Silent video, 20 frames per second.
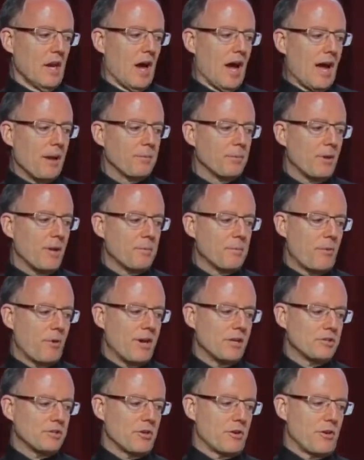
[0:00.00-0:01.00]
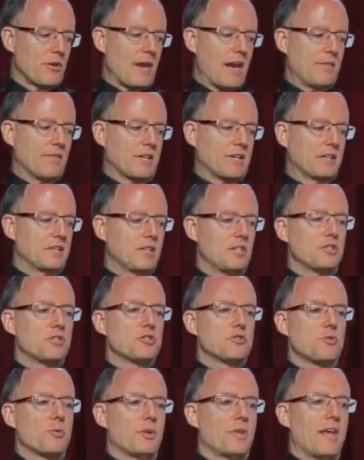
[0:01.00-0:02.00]
High blood pressure and the
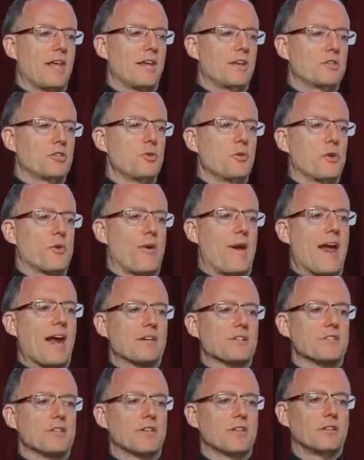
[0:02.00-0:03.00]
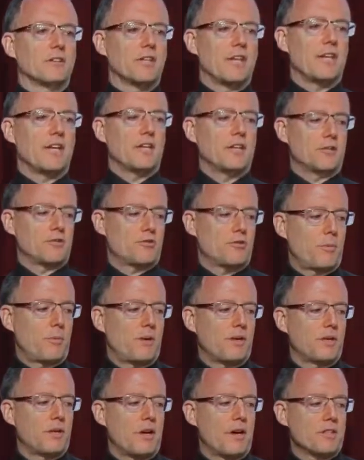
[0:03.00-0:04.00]
conditions related to it are actually the leading
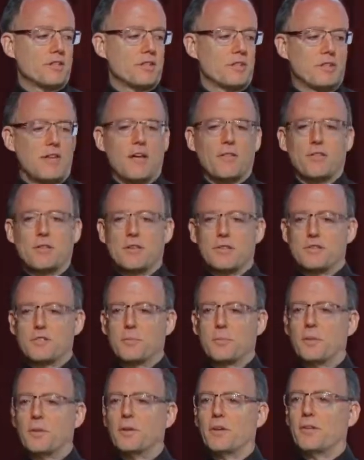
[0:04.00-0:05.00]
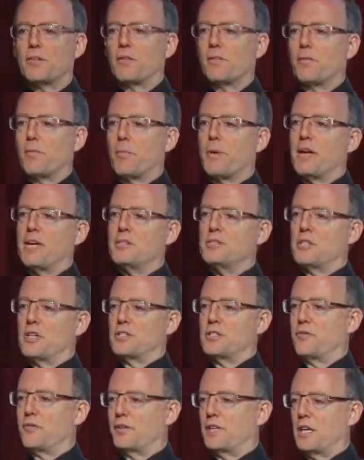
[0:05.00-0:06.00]
contributing cause of death and disability. They're the main
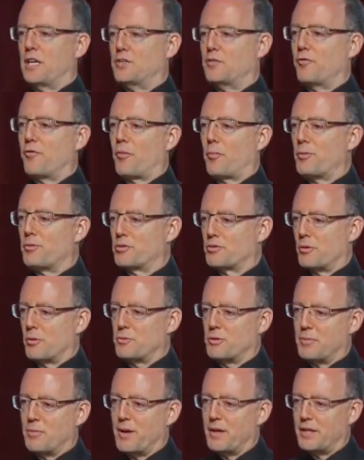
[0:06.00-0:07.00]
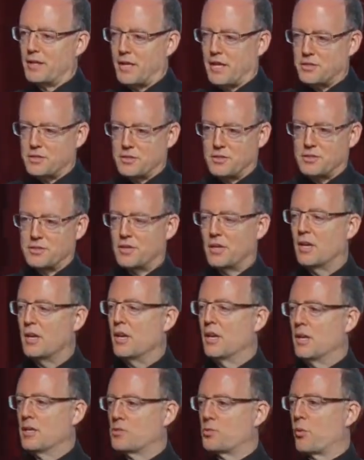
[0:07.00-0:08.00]
justification for prescription medications.
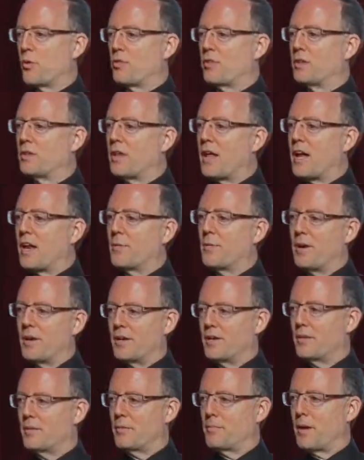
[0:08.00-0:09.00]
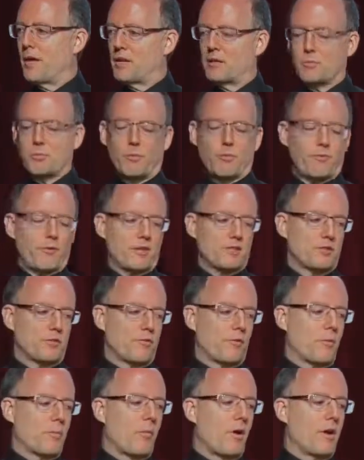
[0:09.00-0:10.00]
It's worth a lot of money to the medical
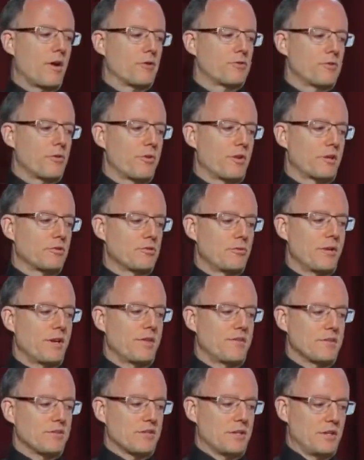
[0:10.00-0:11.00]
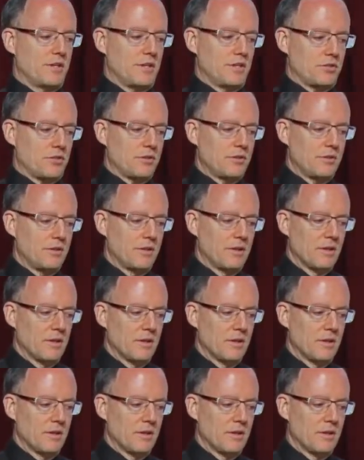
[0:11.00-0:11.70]
profession for monitoring and treating this condition.